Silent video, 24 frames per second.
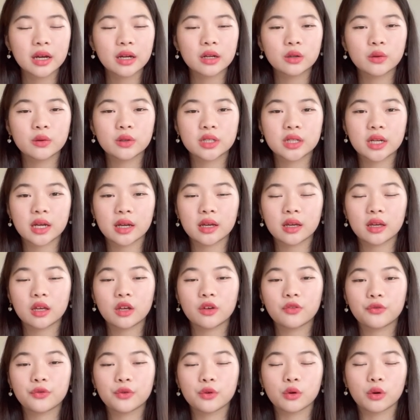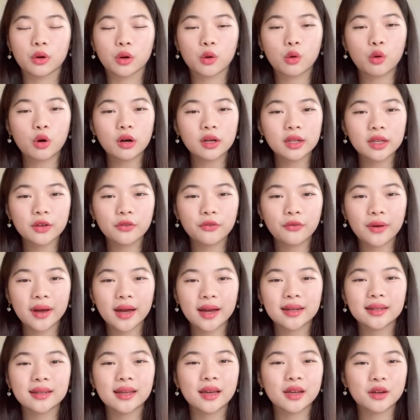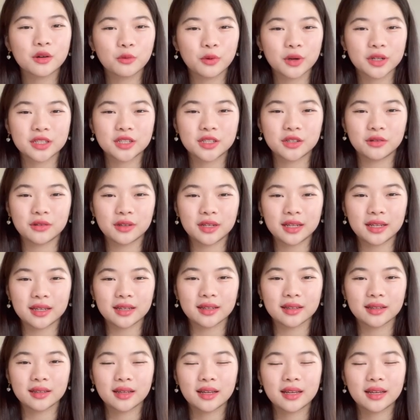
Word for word: to check if you're qualified and what you need.